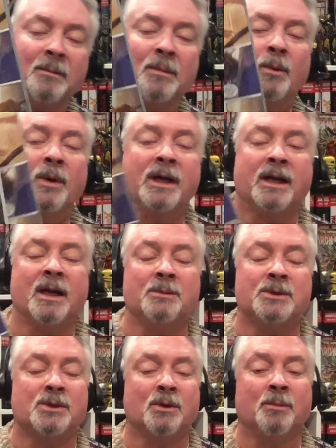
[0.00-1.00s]
But when it
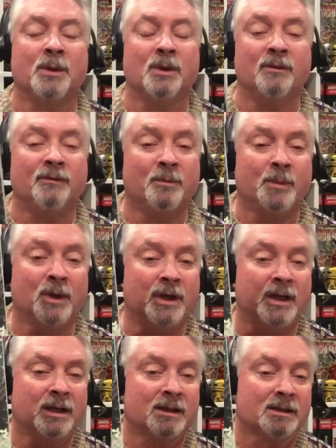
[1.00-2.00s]
comes to a beautiful
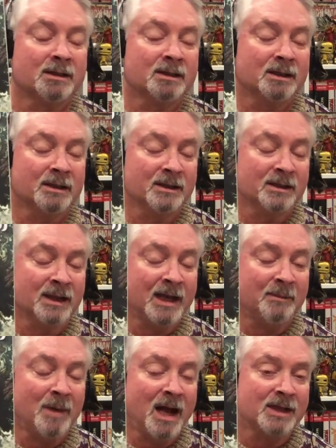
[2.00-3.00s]
book
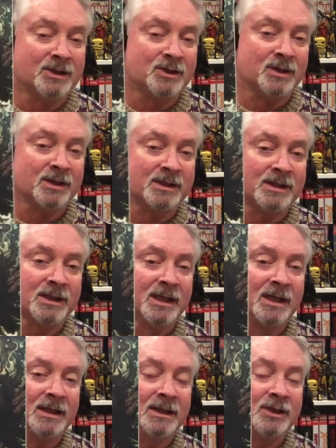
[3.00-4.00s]
like Monstrous
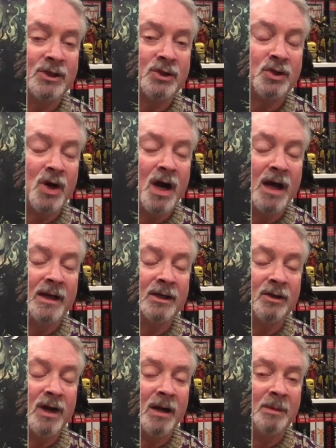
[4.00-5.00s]
that's drawn
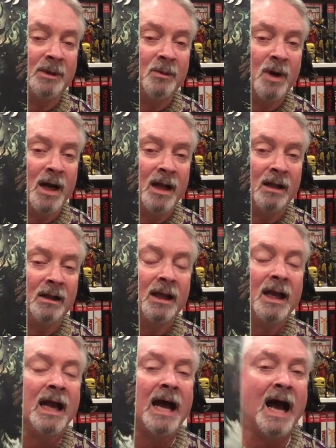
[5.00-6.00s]
incredibly well,
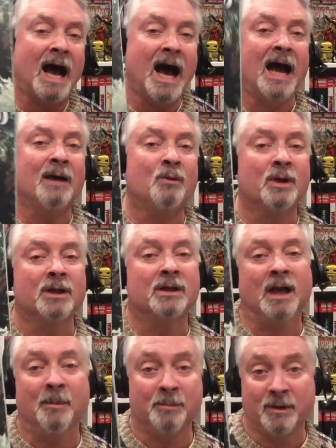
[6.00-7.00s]
I will
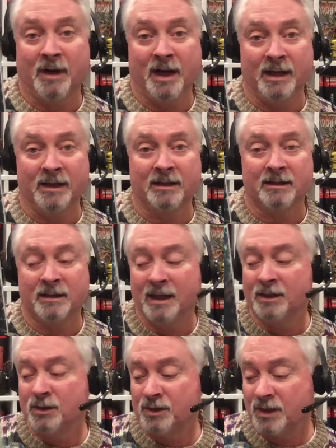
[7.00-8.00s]
upgrade.
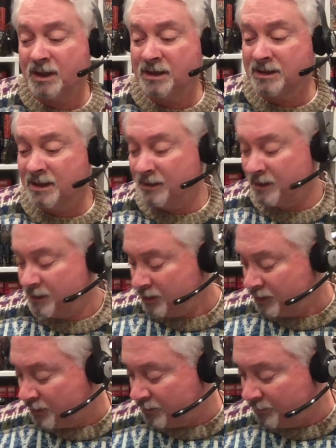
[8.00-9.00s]
And you should consider it
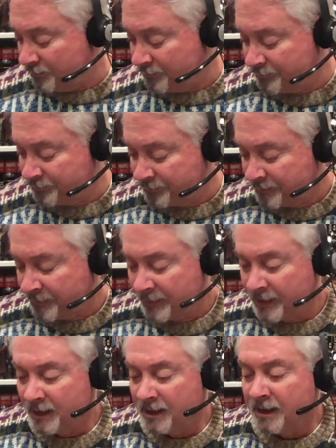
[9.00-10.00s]
too.
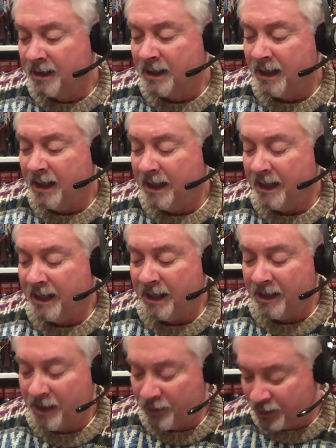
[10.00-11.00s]

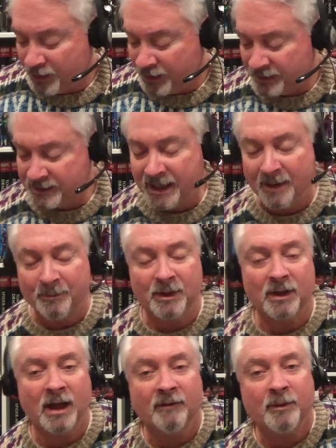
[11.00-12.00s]
Another good
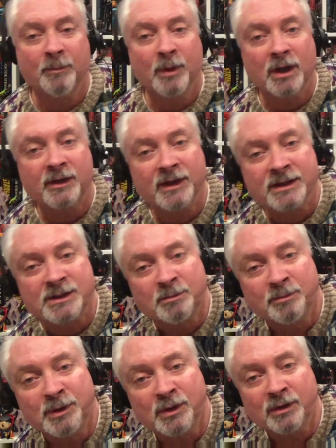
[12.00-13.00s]
example of a book that's
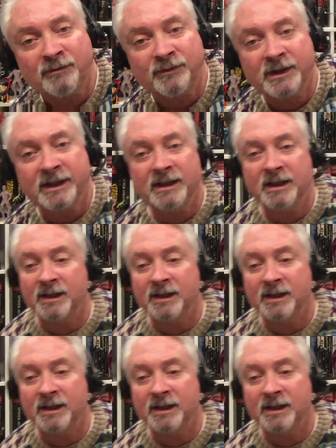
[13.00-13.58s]
beautifully